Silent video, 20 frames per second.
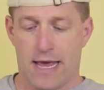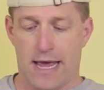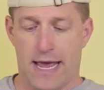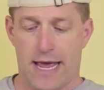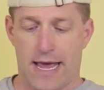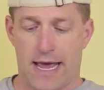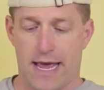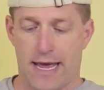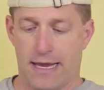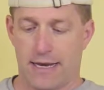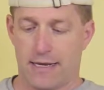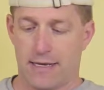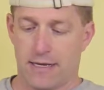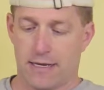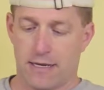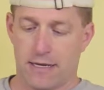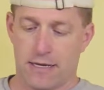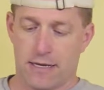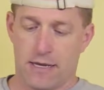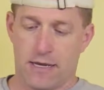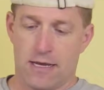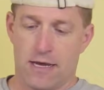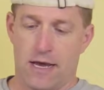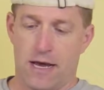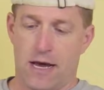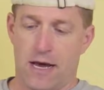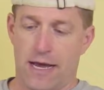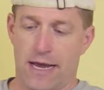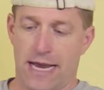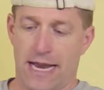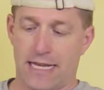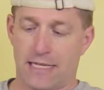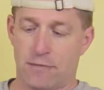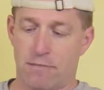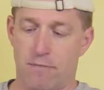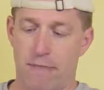And it has